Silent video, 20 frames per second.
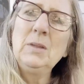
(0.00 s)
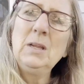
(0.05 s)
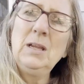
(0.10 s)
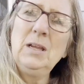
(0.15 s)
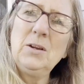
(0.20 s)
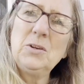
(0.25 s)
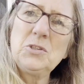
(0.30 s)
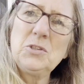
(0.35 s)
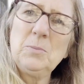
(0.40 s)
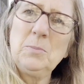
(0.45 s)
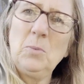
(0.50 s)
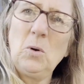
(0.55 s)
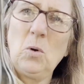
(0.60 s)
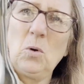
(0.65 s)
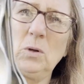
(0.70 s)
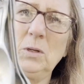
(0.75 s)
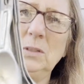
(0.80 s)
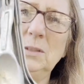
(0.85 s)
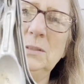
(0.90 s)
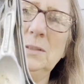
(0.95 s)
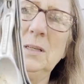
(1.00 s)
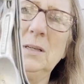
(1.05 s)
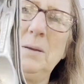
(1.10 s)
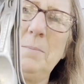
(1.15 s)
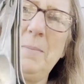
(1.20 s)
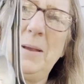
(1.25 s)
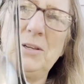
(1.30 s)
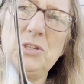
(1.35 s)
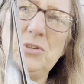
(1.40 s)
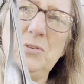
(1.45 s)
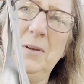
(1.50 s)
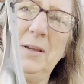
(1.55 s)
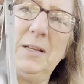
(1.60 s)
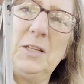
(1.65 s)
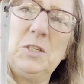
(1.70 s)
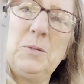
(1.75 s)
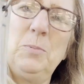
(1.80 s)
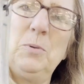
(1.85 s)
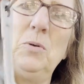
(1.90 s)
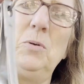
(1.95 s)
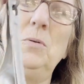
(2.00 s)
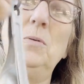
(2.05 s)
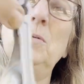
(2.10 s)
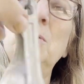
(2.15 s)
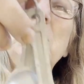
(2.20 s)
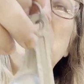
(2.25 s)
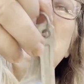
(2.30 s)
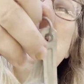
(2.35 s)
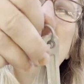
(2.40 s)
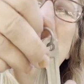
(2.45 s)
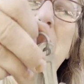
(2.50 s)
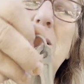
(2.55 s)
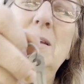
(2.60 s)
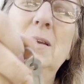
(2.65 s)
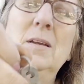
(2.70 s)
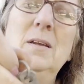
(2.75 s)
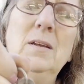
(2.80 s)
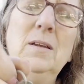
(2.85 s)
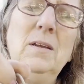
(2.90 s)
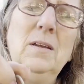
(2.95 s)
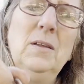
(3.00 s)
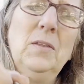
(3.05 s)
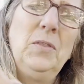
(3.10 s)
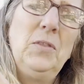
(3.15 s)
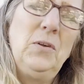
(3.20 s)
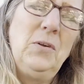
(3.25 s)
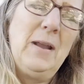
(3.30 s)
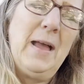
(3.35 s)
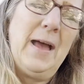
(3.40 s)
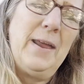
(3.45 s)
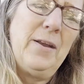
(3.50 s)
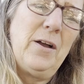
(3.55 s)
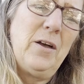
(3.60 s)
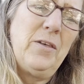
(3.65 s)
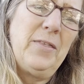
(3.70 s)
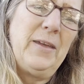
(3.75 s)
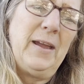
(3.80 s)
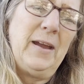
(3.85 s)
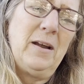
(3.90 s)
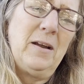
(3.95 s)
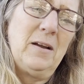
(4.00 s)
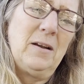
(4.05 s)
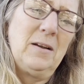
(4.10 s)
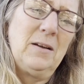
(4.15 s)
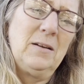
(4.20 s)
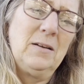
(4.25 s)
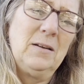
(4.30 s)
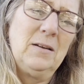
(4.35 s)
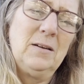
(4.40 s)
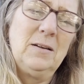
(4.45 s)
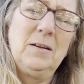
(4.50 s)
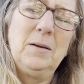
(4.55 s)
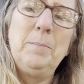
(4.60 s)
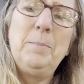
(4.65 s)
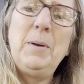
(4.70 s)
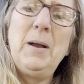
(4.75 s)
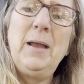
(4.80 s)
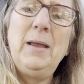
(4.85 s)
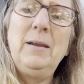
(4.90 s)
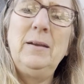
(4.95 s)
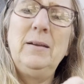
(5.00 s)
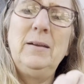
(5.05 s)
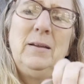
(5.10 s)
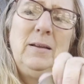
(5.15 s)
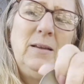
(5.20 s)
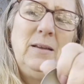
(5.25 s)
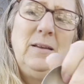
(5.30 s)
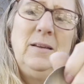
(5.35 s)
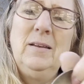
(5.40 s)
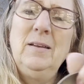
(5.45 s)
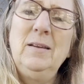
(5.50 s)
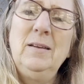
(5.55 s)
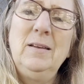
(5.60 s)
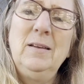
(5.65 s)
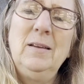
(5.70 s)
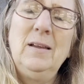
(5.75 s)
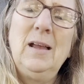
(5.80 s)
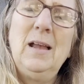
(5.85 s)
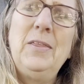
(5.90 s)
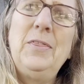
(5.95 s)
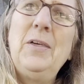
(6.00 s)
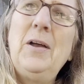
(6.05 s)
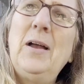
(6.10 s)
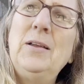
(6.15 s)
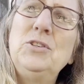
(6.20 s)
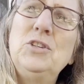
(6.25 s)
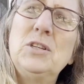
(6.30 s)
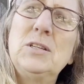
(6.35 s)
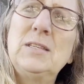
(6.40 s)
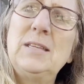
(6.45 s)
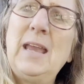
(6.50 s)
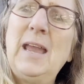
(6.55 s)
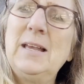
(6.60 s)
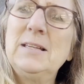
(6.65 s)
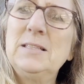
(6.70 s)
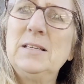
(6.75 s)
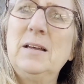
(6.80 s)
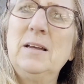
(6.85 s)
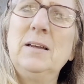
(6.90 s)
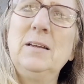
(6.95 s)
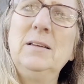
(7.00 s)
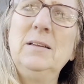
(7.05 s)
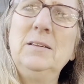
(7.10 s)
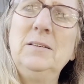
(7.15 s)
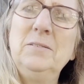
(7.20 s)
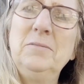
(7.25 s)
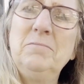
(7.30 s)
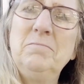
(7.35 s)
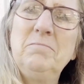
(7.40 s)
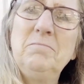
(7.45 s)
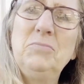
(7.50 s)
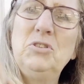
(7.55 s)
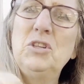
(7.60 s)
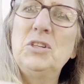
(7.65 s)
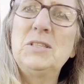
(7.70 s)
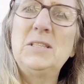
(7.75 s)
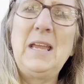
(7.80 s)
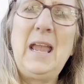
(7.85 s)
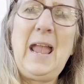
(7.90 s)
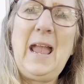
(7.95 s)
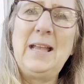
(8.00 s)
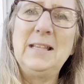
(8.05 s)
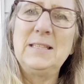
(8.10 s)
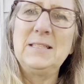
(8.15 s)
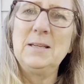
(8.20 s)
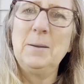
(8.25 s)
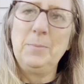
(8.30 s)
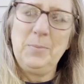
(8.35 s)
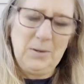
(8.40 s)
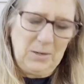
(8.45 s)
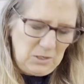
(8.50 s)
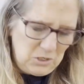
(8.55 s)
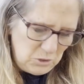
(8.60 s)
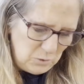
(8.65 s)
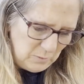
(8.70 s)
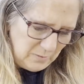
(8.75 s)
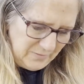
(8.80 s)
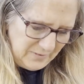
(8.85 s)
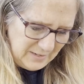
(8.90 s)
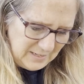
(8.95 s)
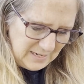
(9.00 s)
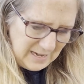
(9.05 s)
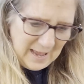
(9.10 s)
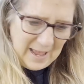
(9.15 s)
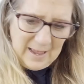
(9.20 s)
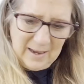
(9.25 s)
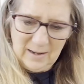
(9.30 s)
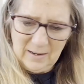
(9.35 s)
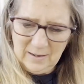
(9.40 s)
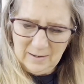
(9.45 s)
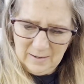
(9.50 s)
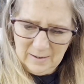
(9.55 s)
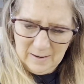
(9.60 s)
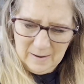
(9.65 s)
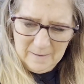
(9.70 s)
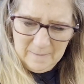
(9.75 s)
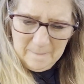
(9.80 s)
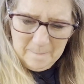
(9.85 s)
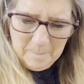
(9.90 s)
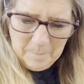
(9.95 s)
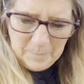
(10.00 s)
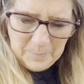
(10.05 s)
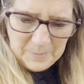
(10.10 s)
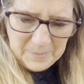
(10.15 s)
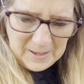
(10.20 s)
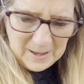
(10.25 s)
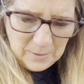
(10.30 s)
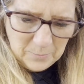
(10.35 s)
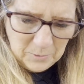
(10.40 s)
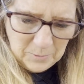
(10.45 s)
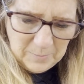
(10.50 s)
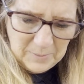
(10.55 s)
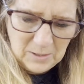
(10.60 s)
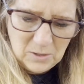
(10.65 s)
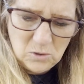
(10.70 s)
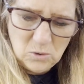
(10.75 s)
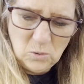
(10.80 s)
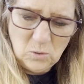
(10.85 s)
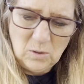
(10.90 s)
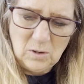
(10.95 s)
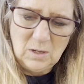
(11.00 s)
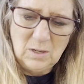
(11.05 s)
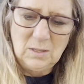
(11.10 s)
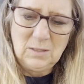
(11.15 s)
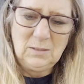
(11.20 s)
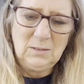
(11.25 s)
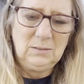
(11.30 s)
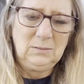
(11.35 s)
Here's some old measuring spoons. They're not all there, but I thought just to add something to a vignette, that would be cool.